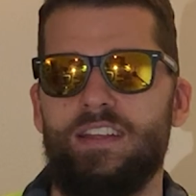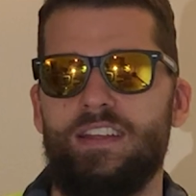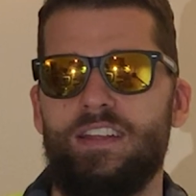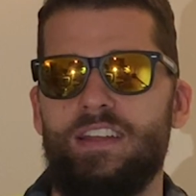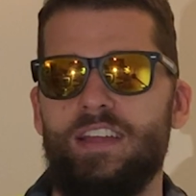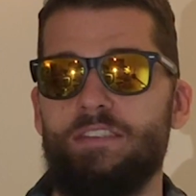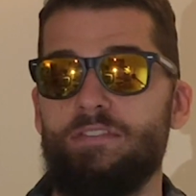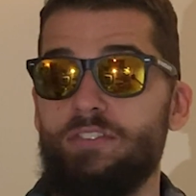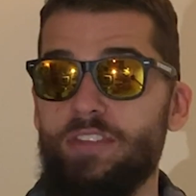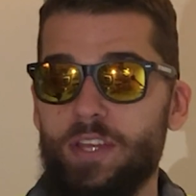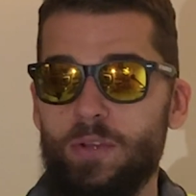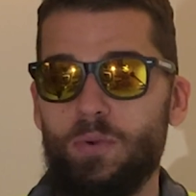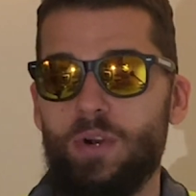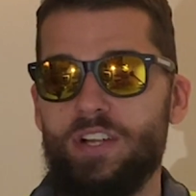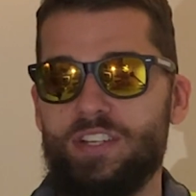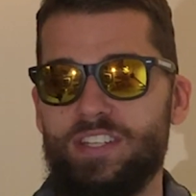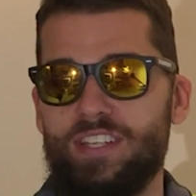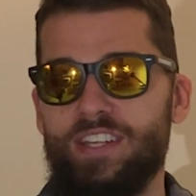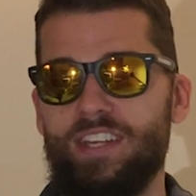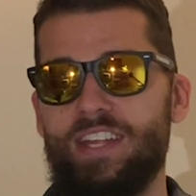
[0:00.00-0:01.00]
If you like
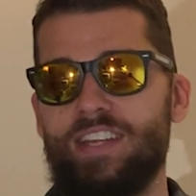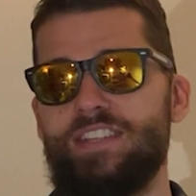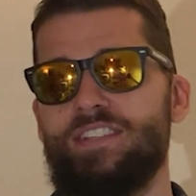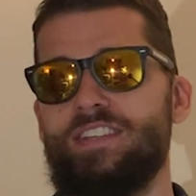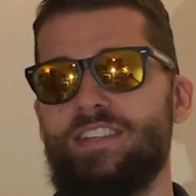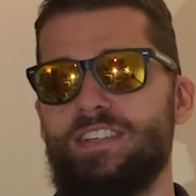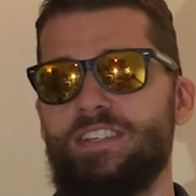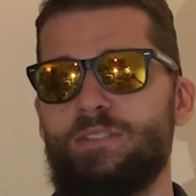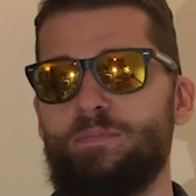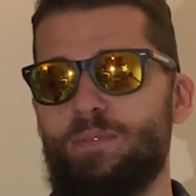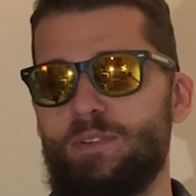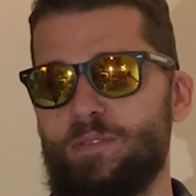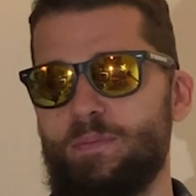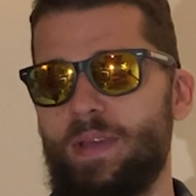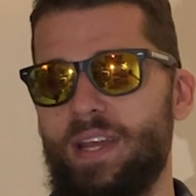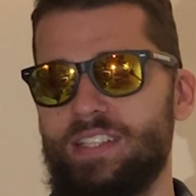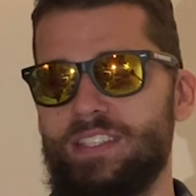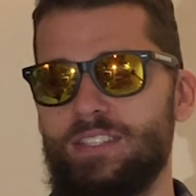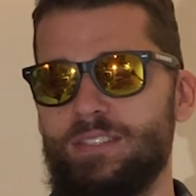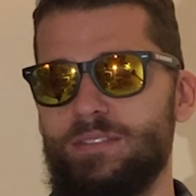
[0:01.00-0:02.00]
watching an engineer's
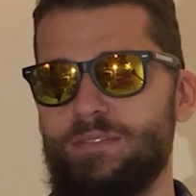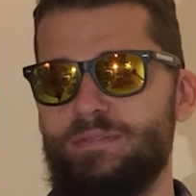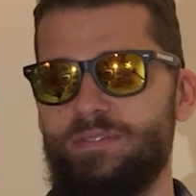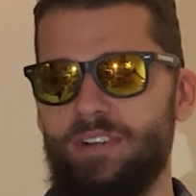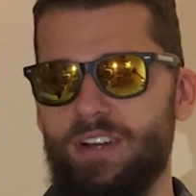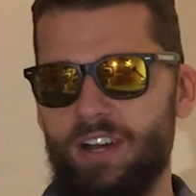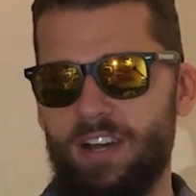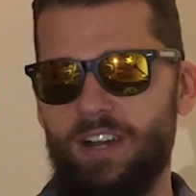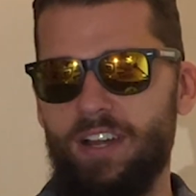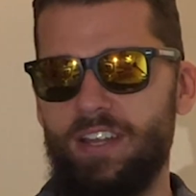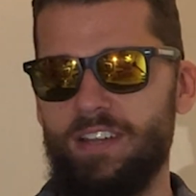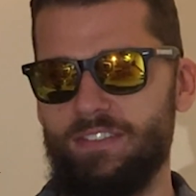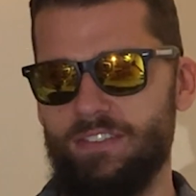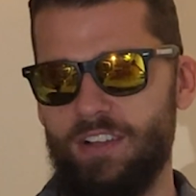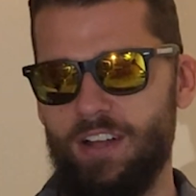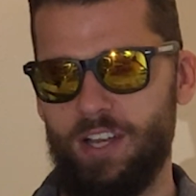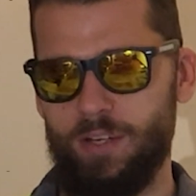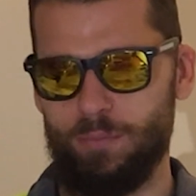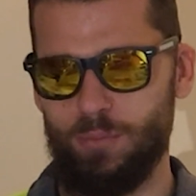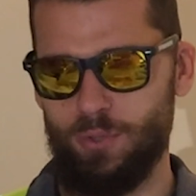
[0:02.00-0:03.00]
perspective on
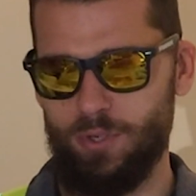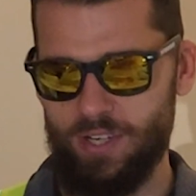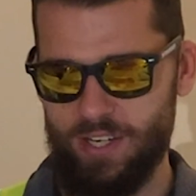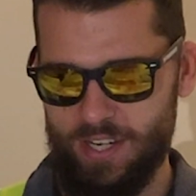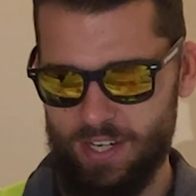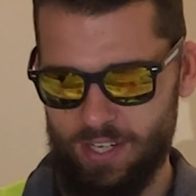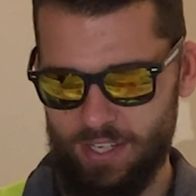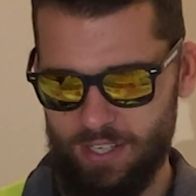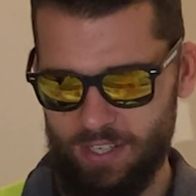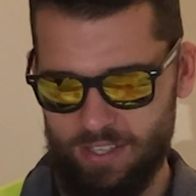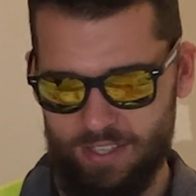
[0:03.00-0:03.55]
longboarding,